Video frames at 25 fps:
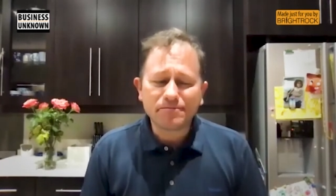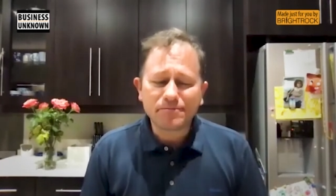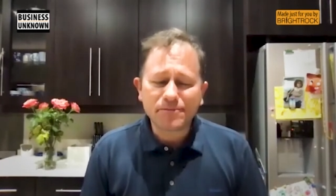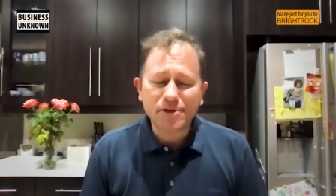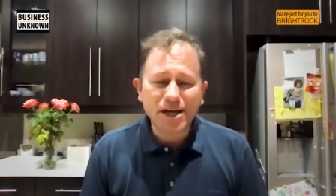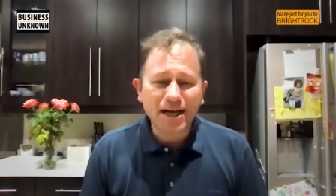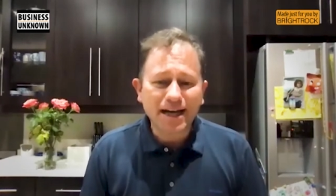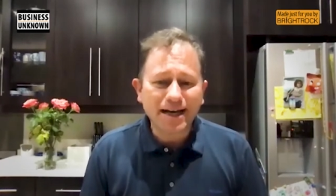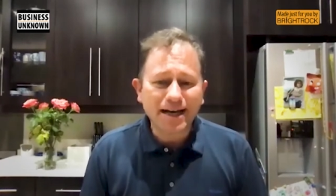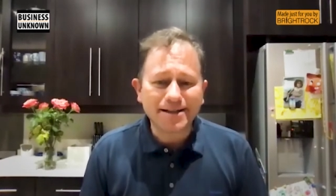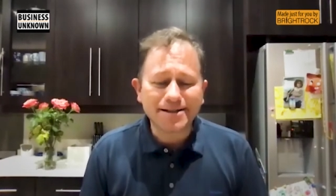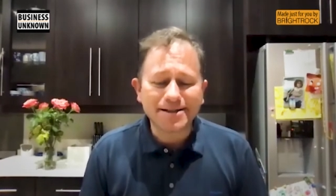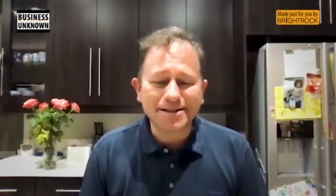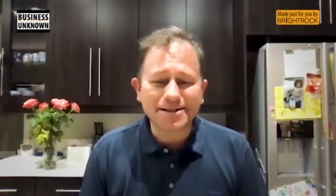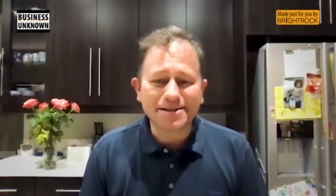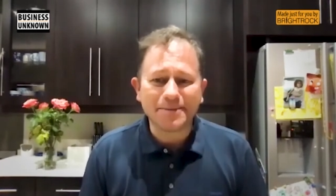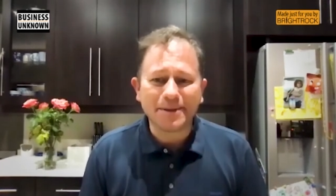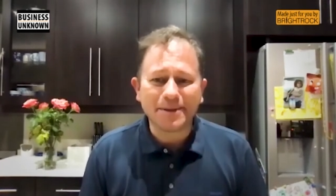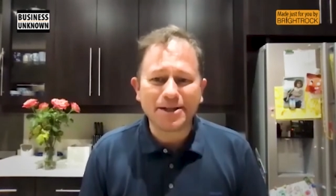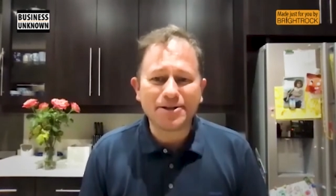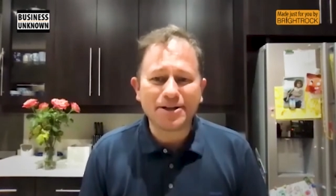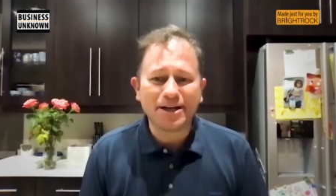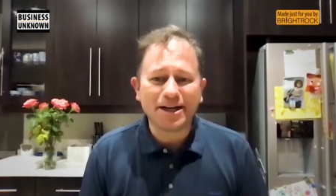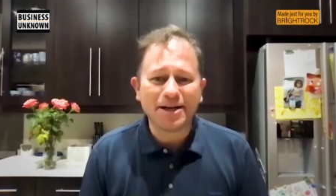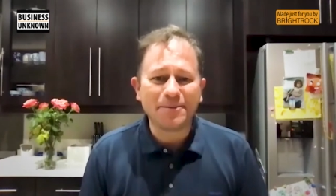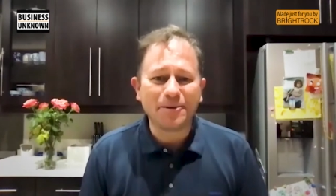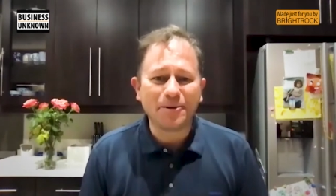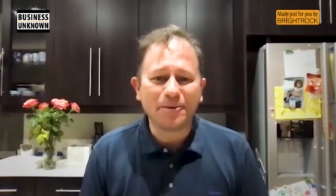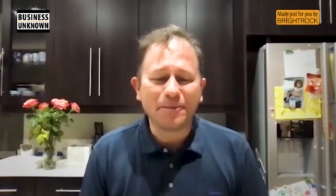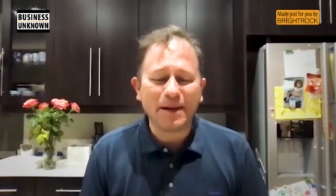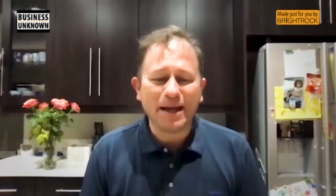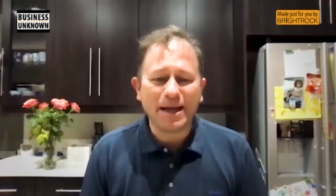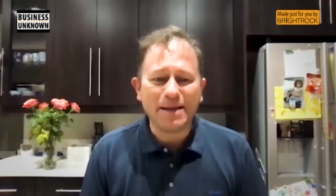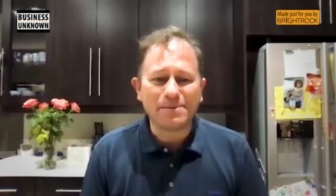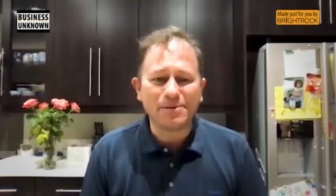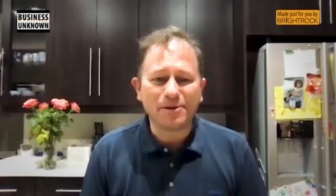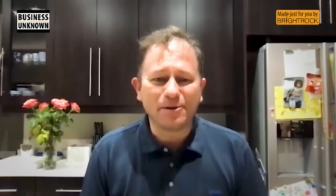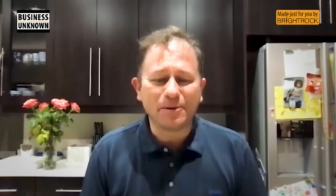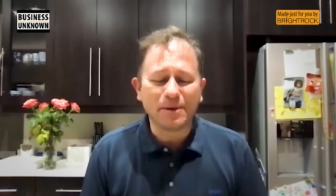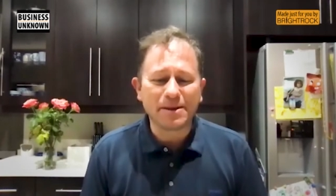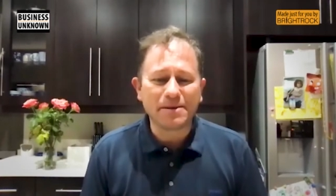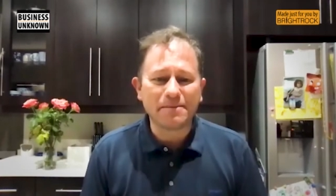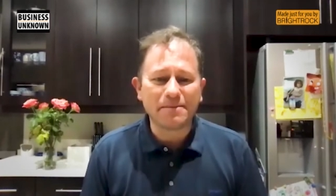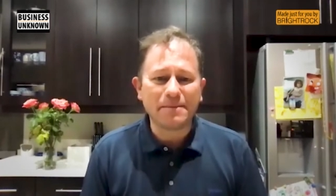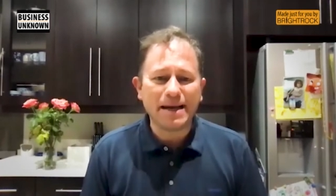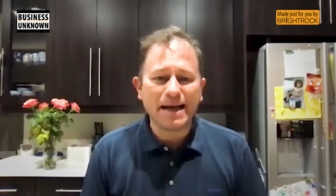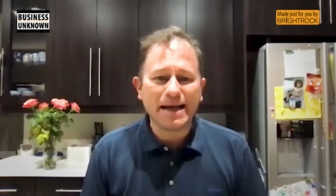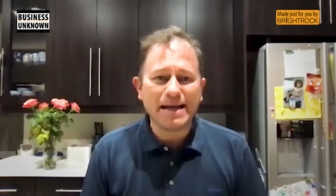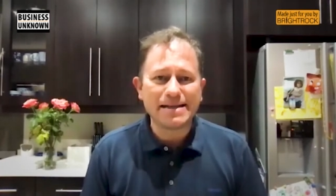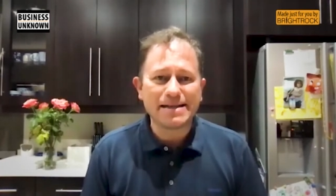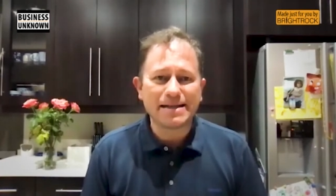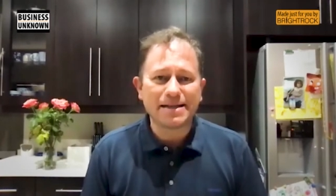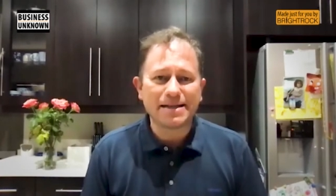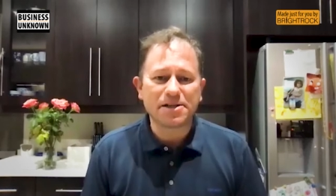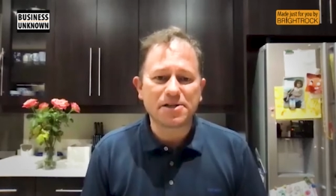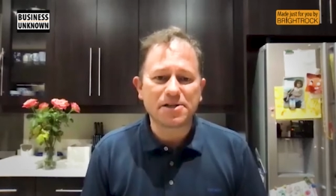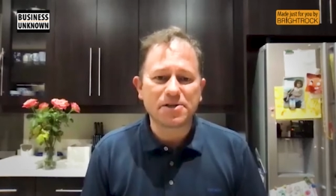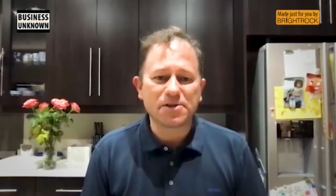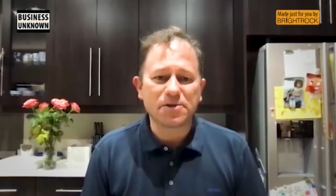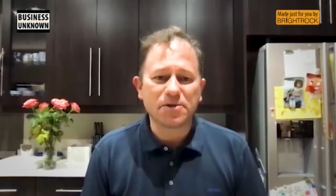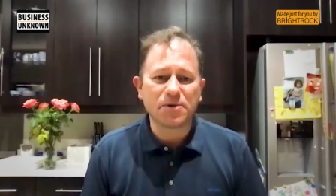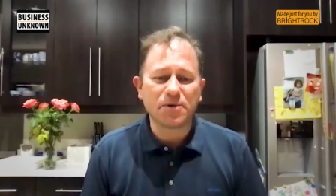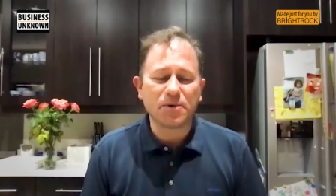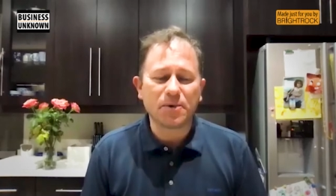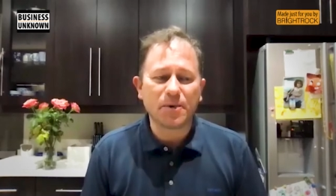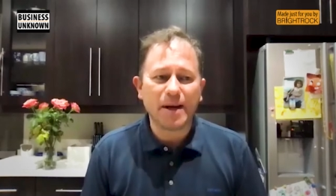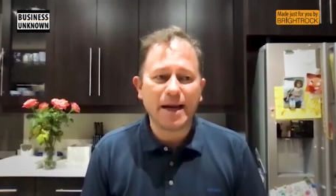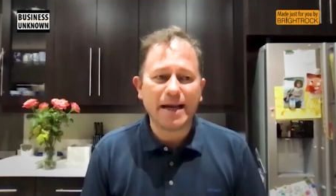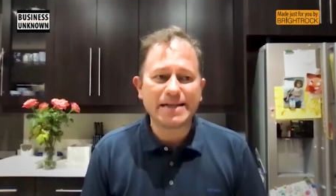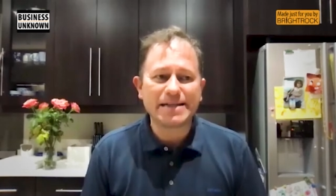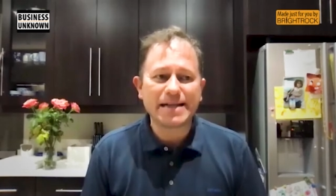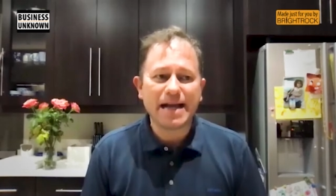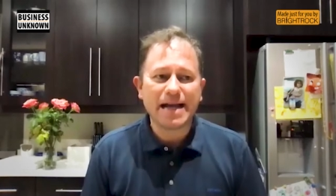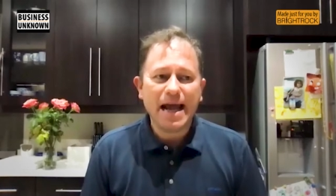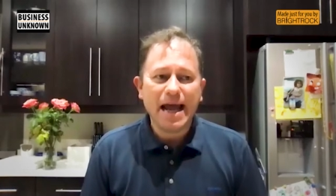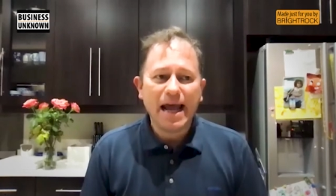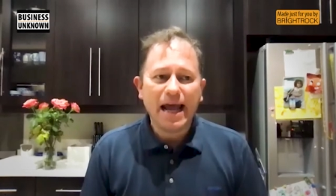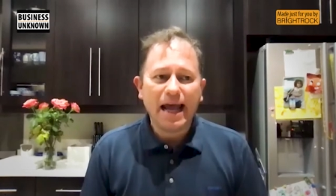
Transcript: chatting to some incredible people with amazing stories.